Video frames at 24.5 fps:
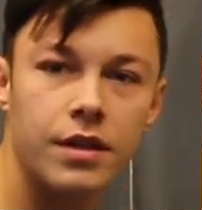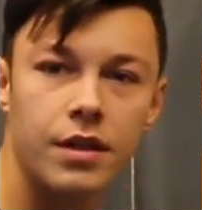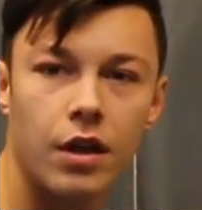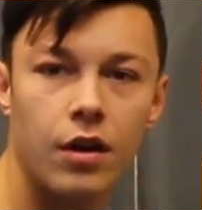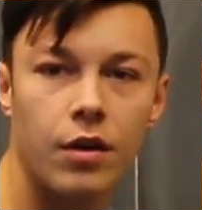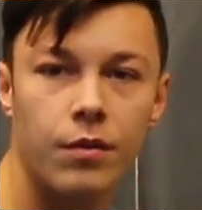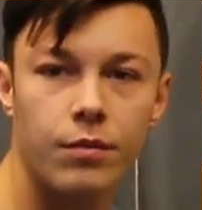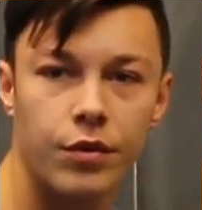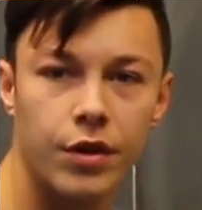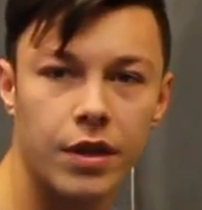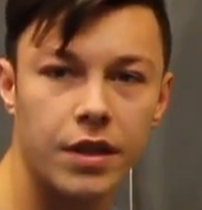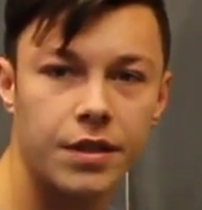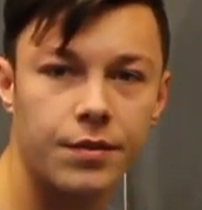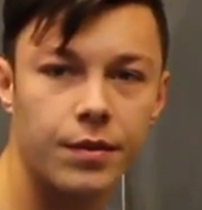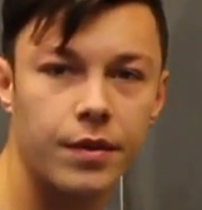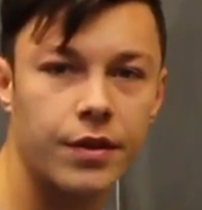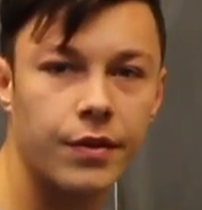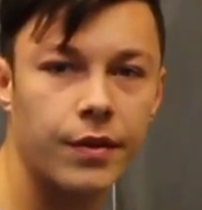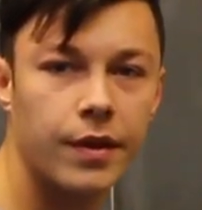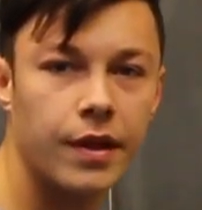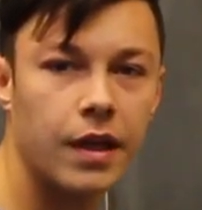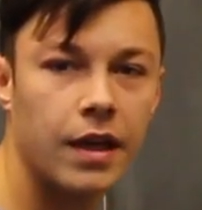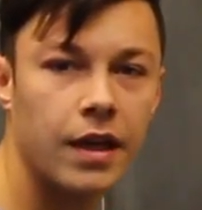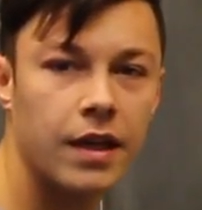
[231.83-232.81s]
salt bridge
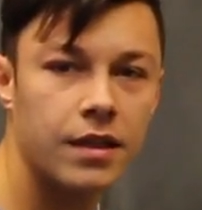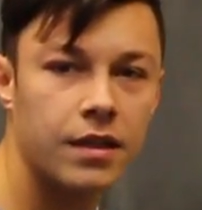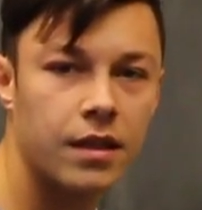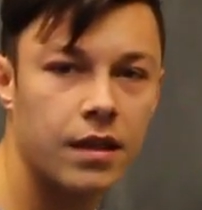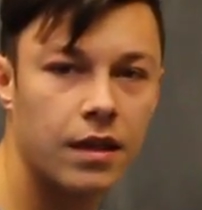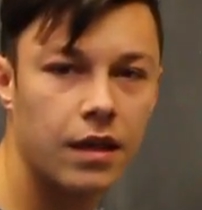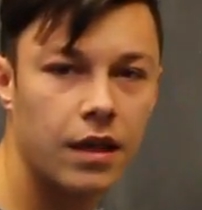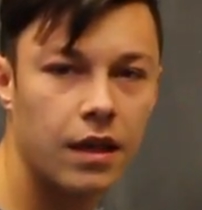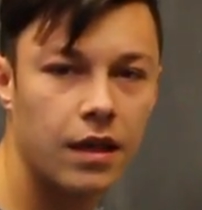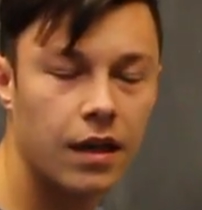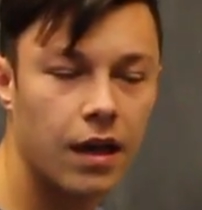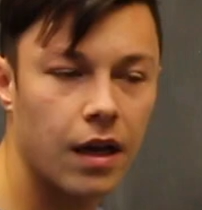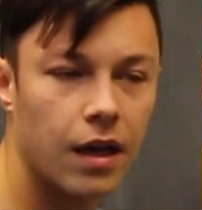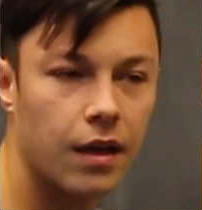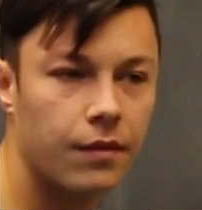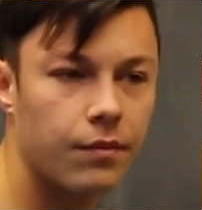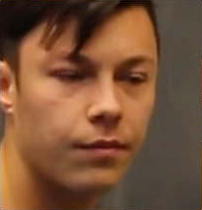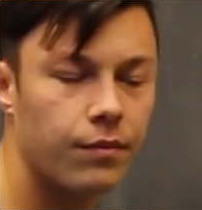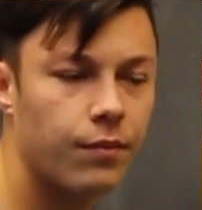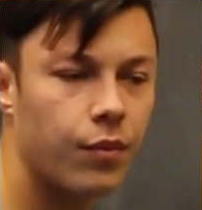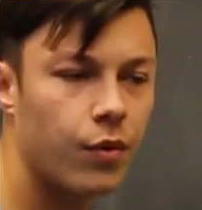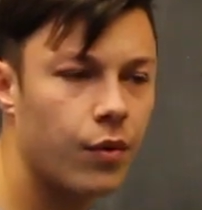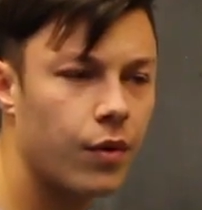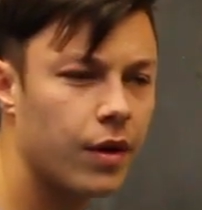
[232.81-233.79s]
between a histidine at
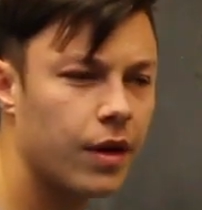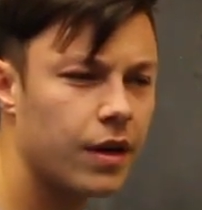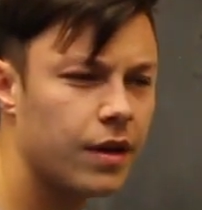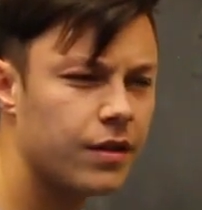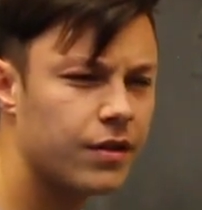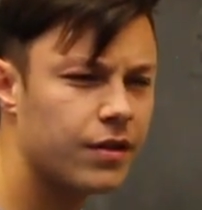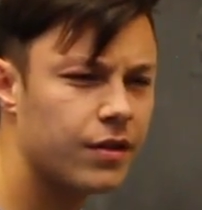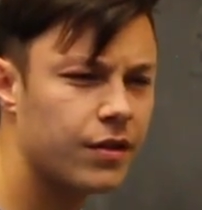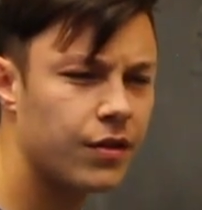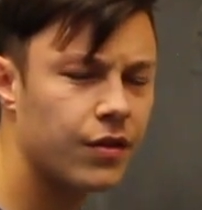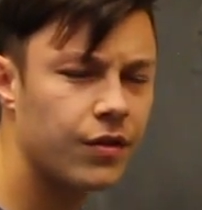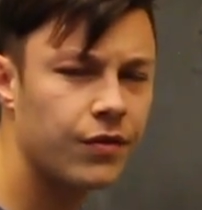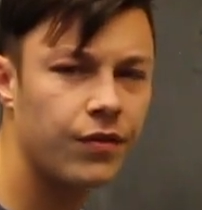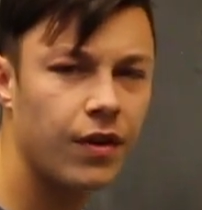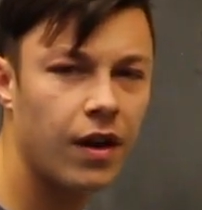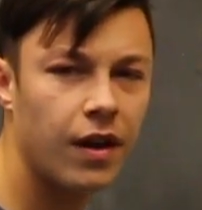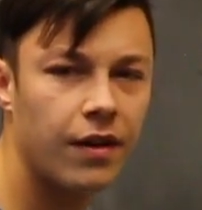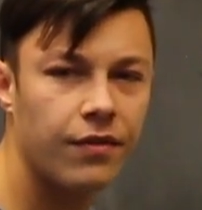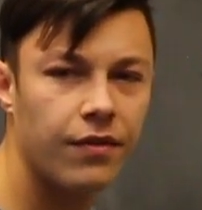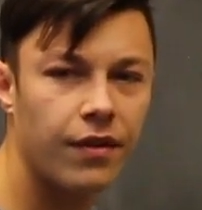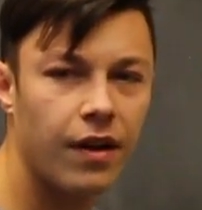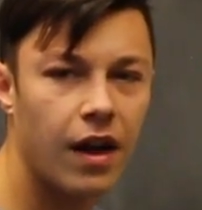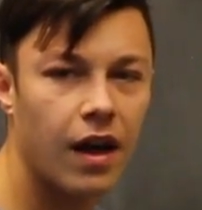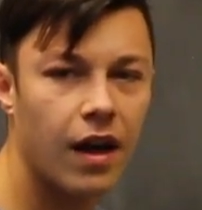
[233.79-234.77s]

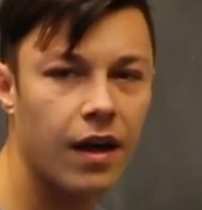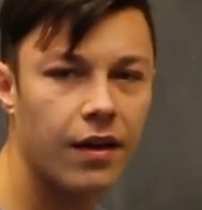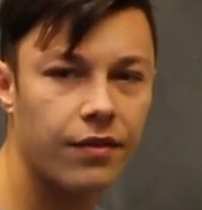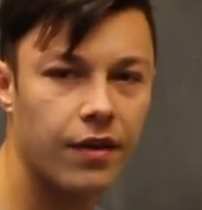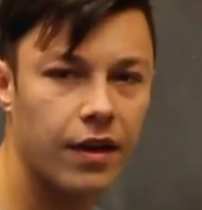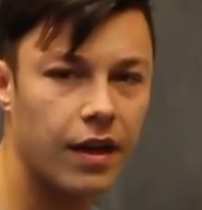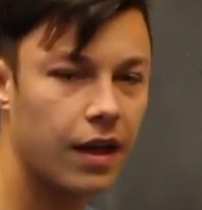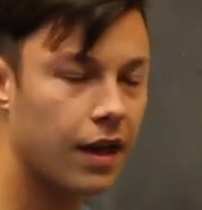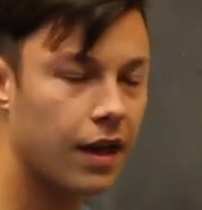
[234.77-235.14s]
0.255